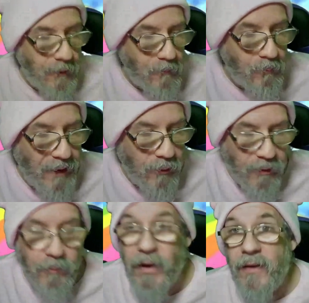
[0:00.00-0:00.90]
Berry
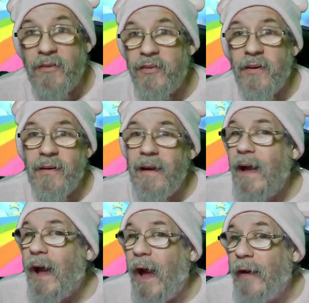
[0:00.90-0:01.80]
punch.
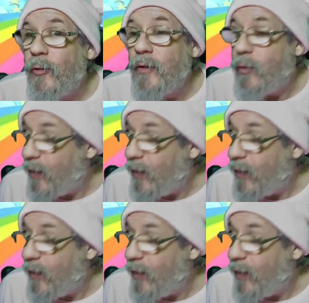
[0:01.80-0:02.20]
I don't know.